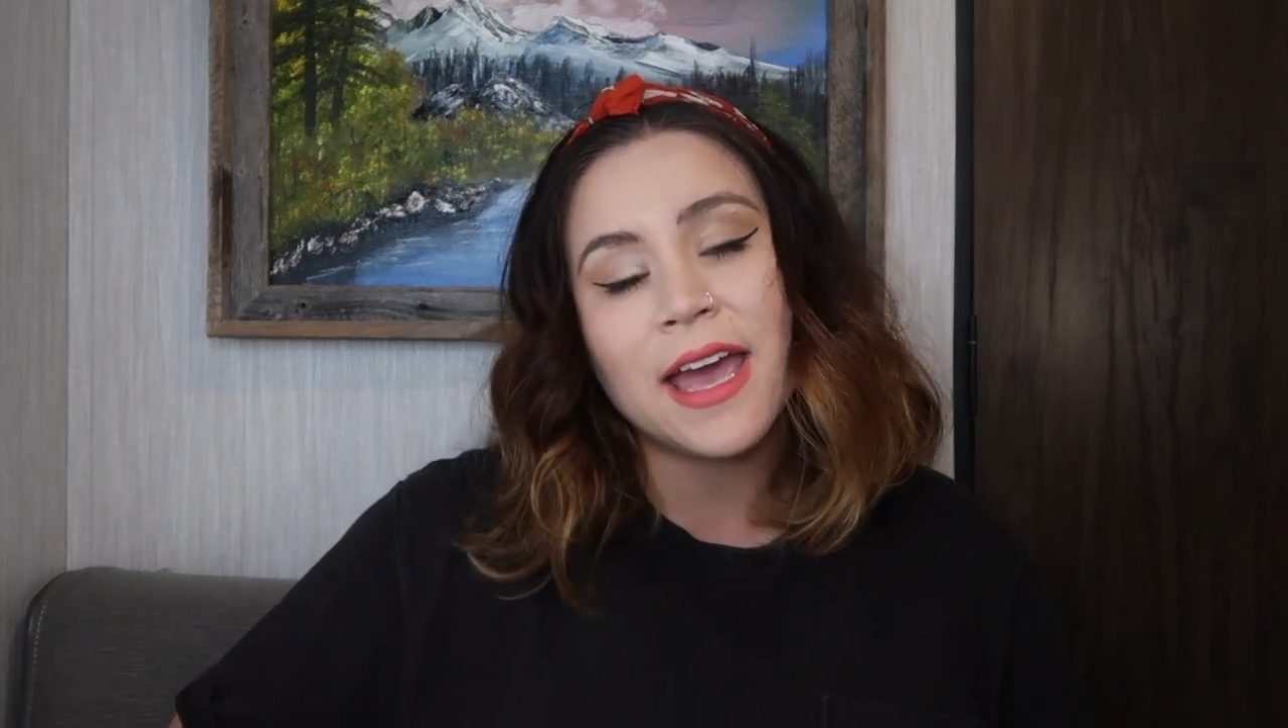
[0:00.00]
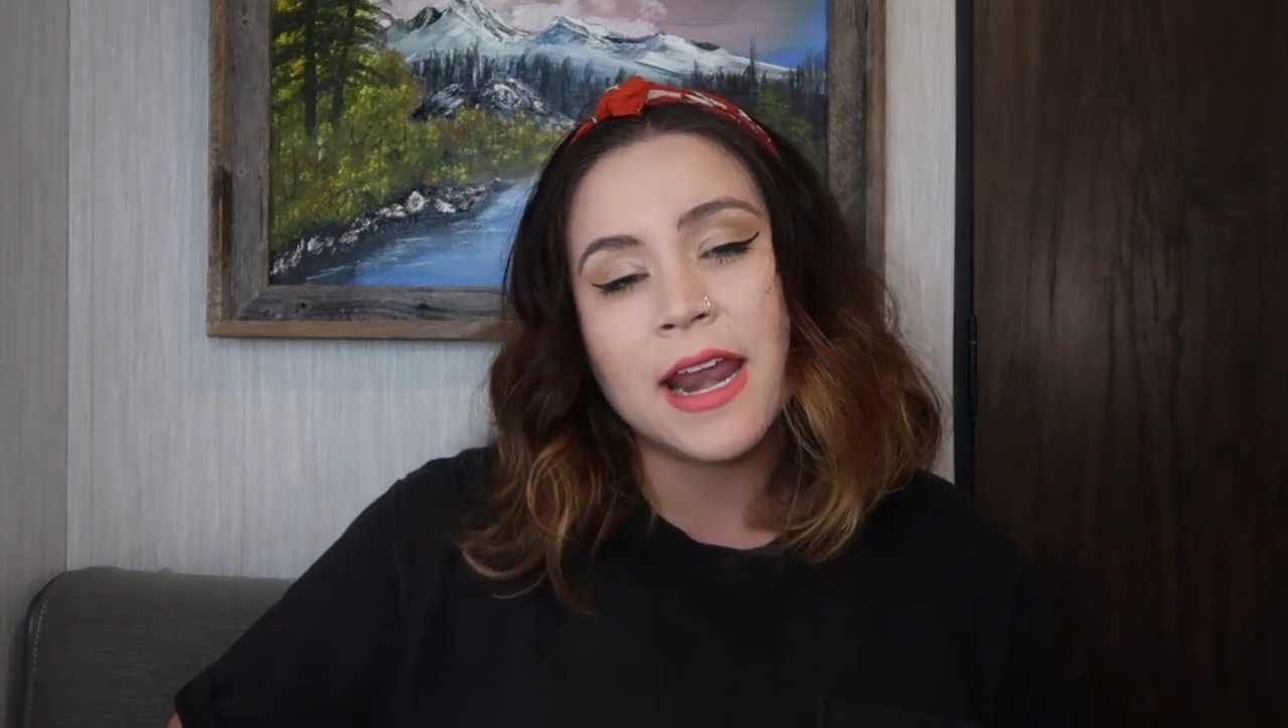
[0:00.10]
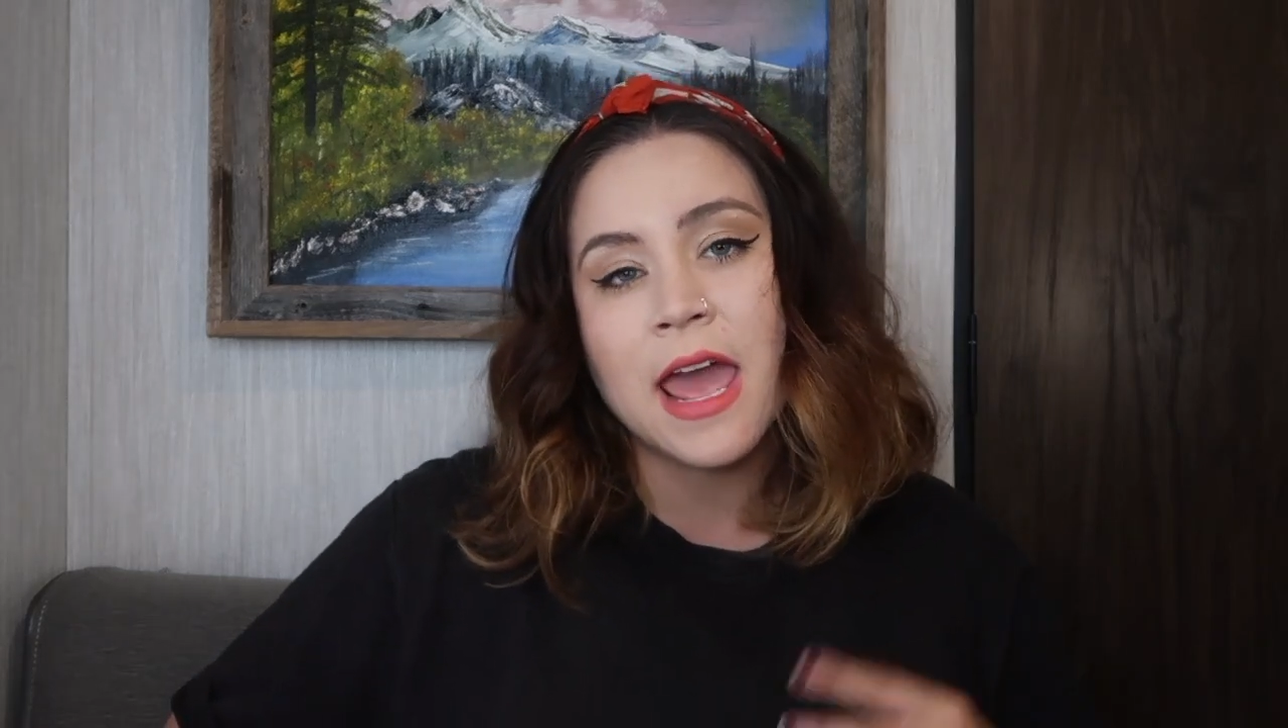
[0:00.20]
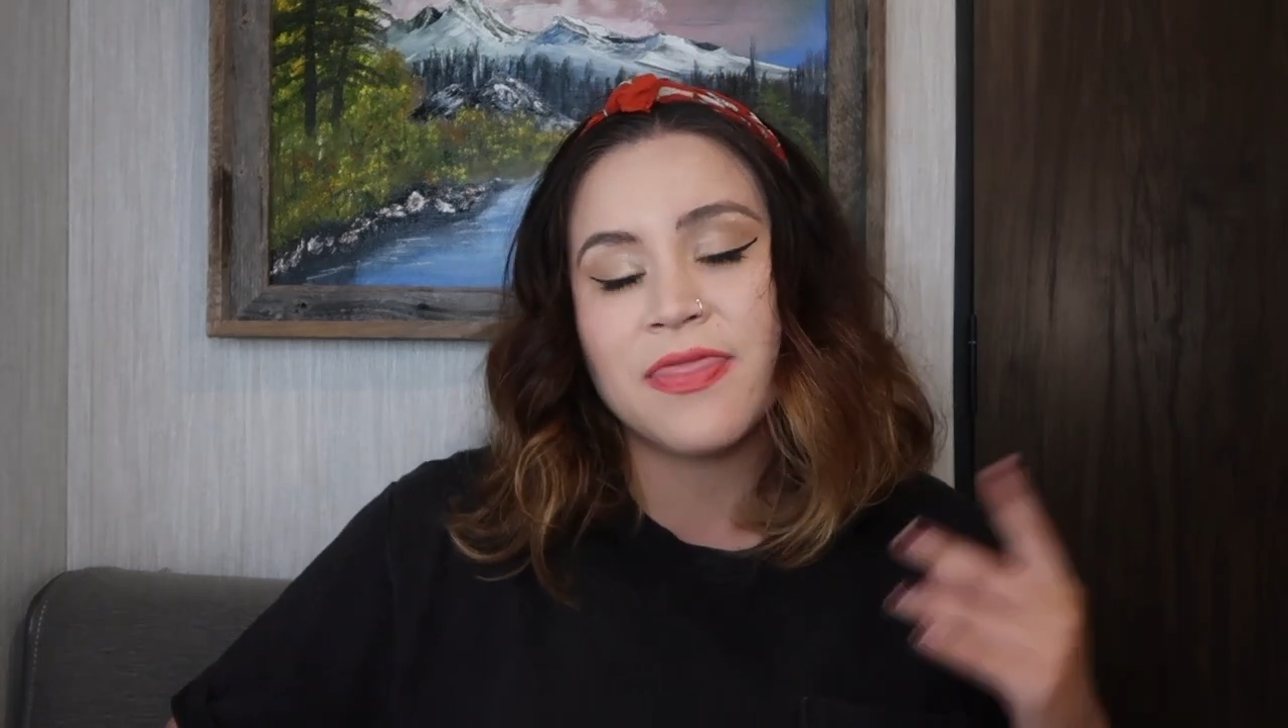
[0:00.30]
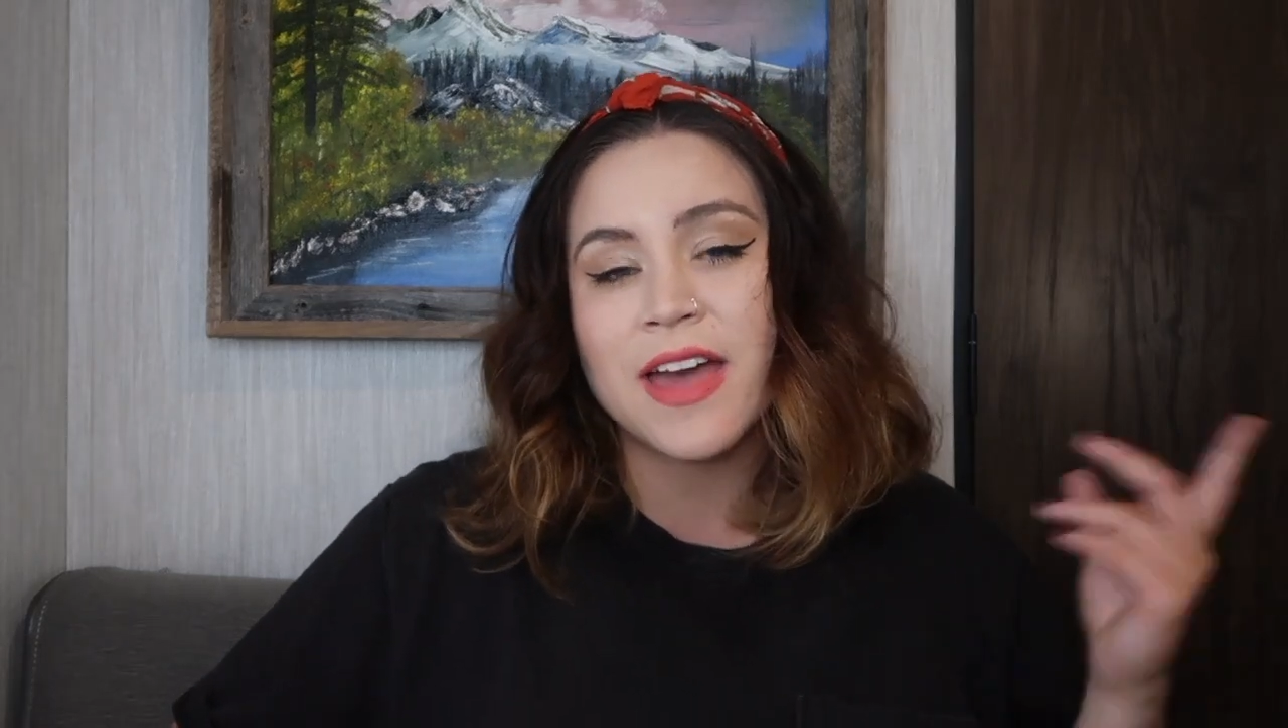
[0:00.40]

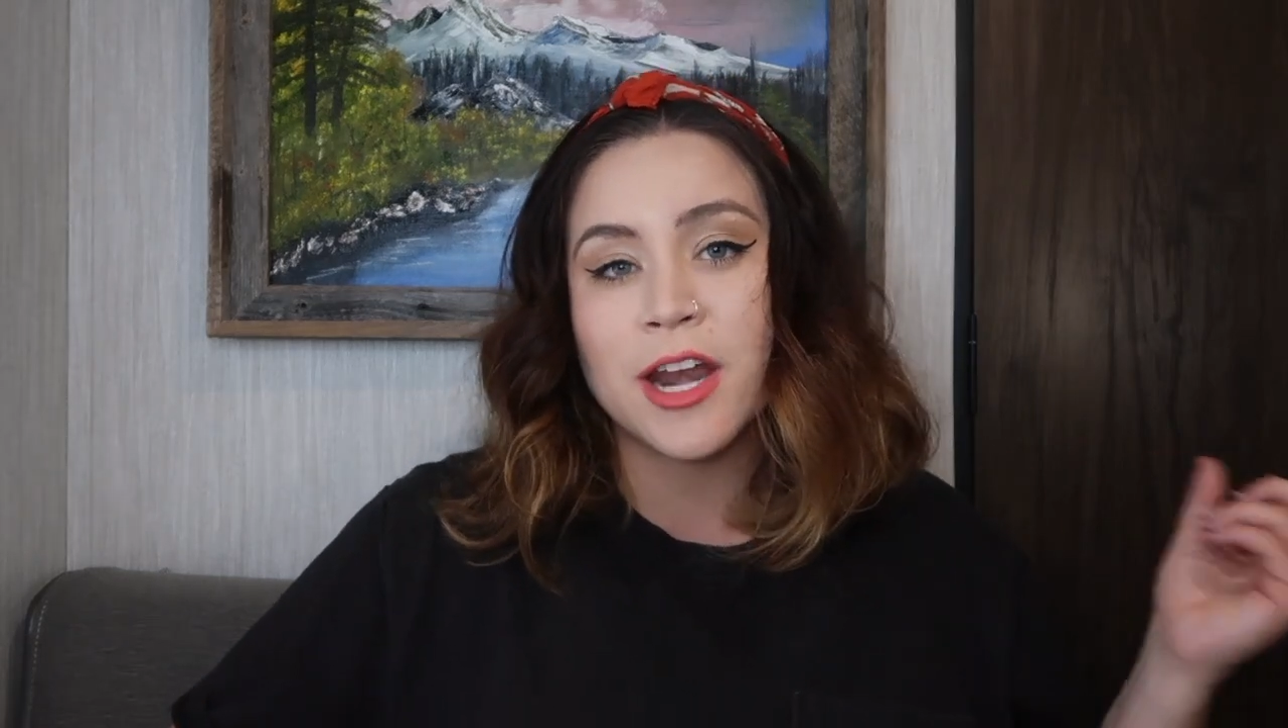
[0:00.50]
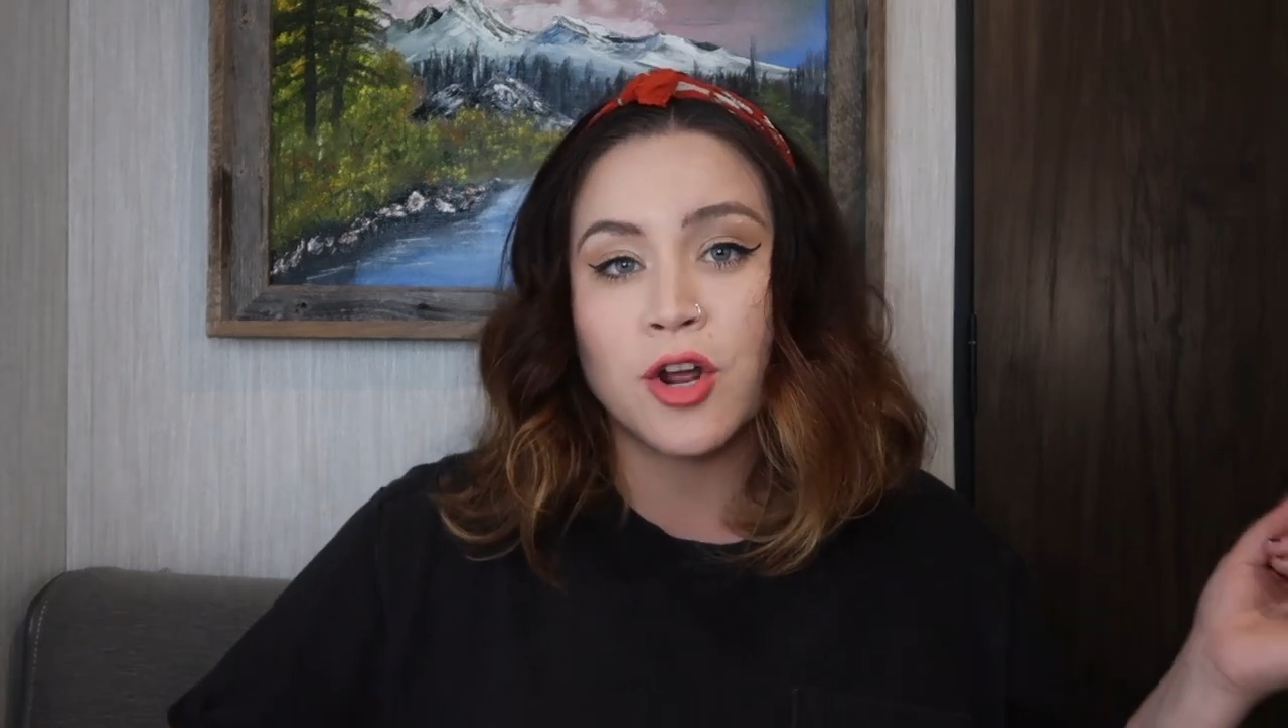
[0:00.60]
and hit that